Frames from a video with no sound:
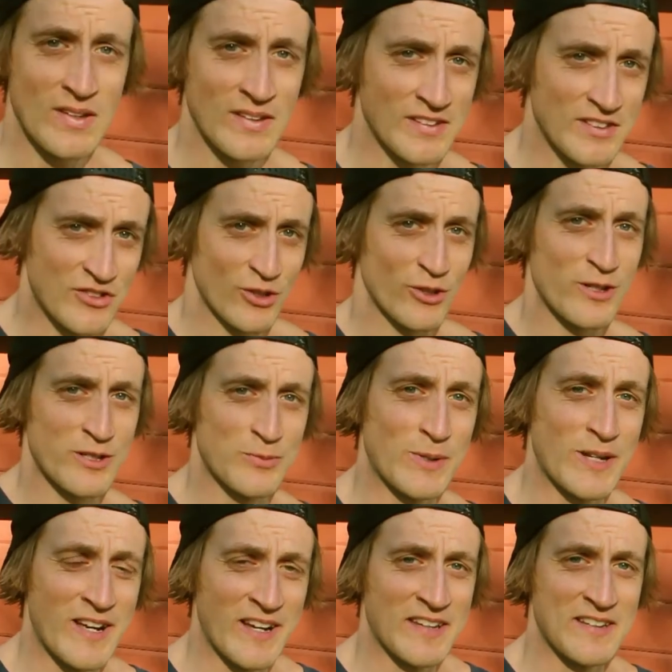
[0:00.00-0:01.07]
The shortest
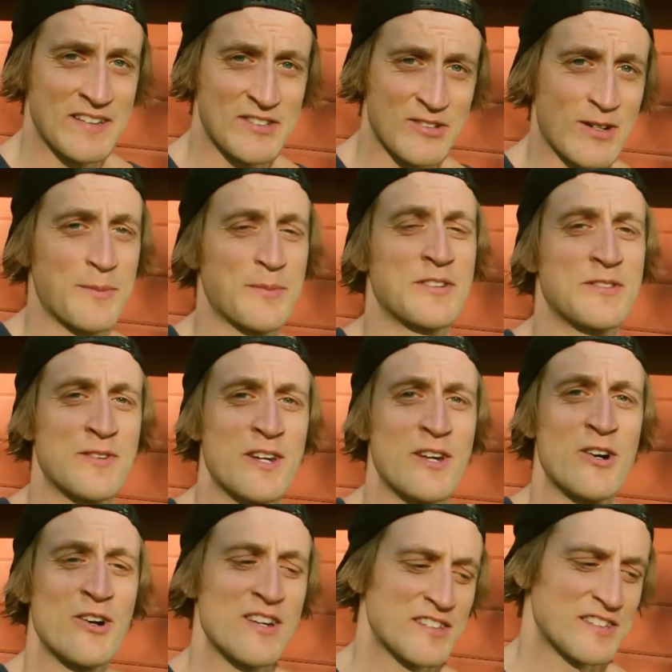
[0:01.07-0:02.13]
way I can describe this
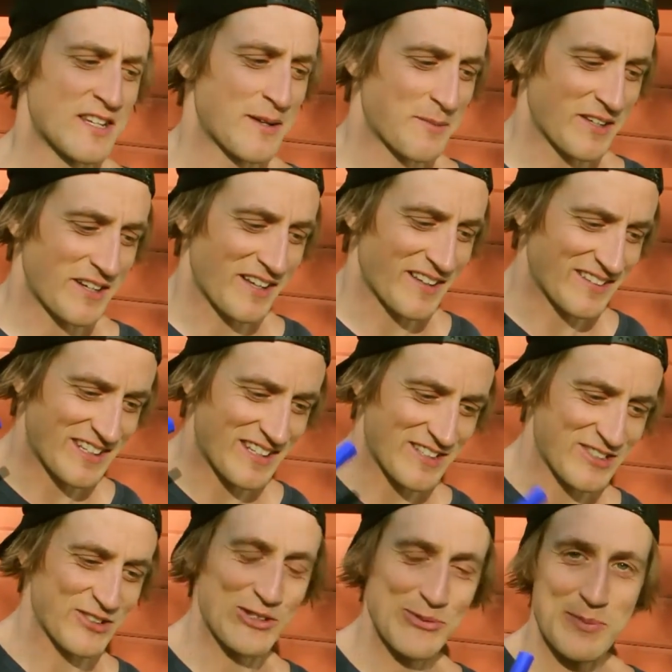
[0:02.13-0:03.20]
video is I'm gonna
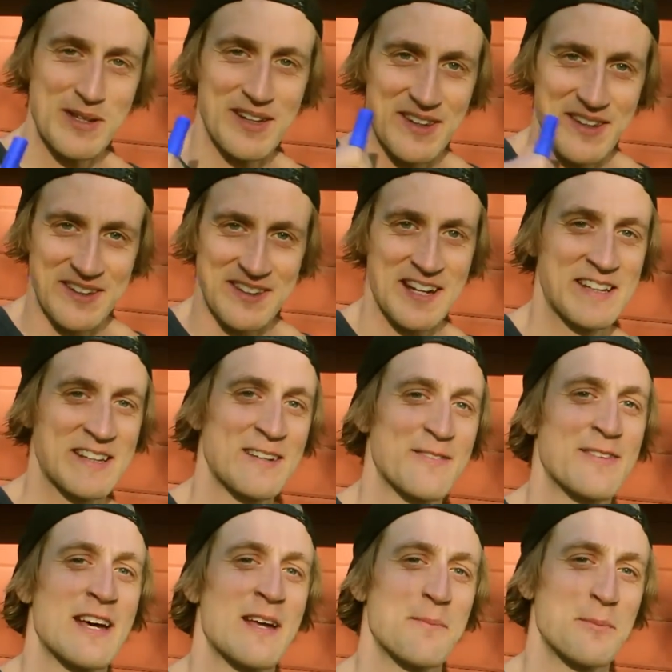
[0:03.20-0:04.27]
teach you to be a detective
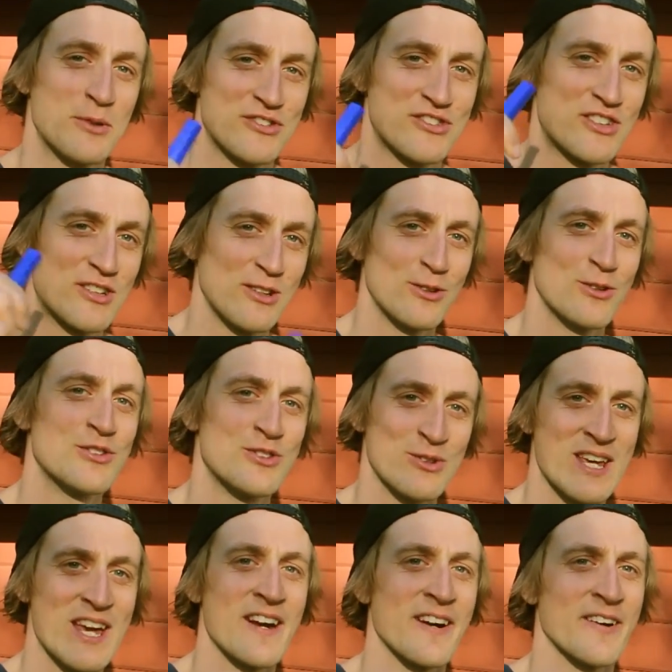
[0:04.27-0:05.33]
that puts clues
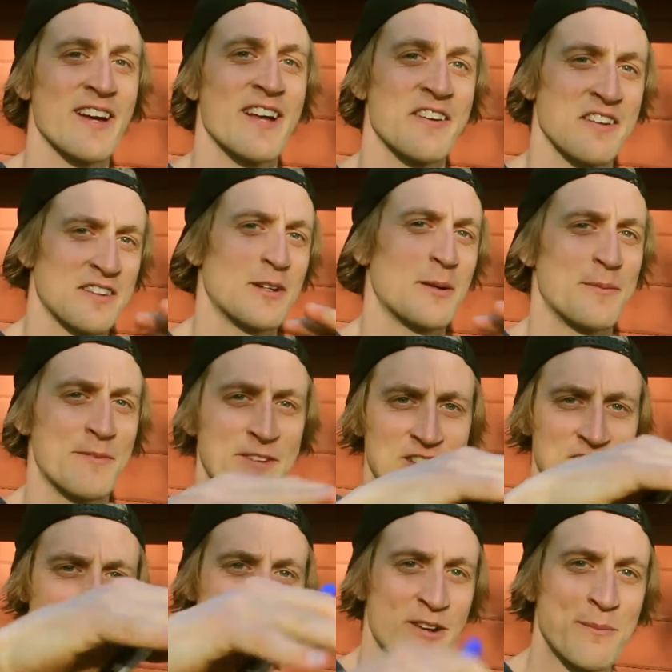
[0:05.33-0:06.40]
together and on top of
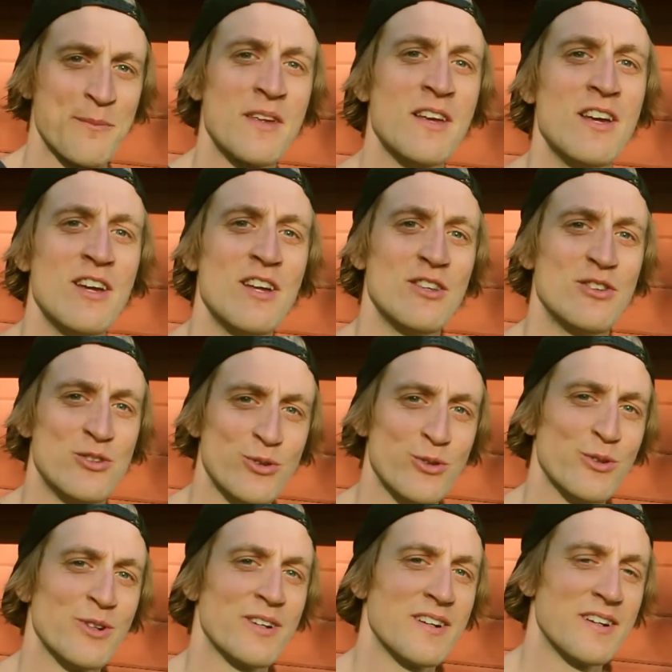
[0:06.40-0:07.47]
each other
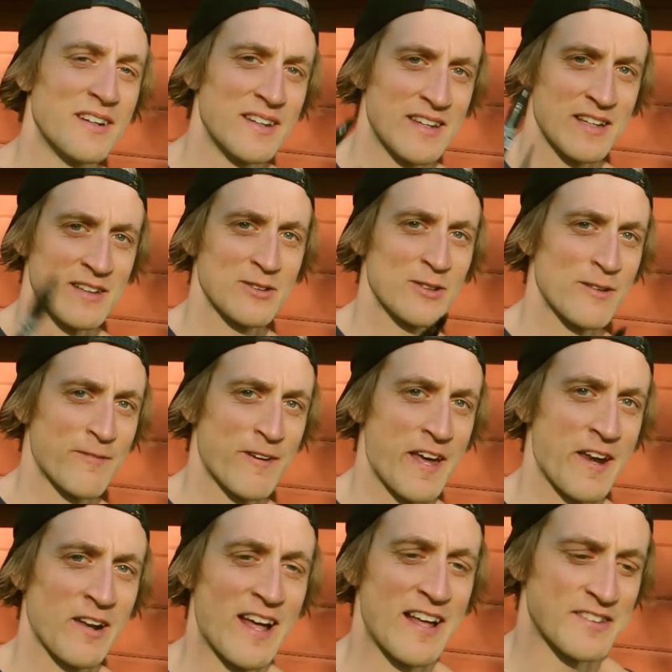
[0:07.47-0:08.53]
to get to the
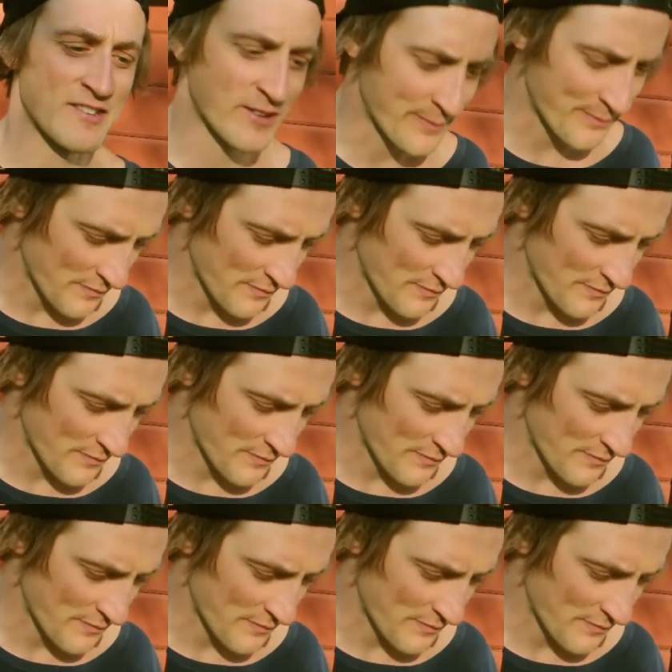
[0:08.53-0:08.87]
final answer.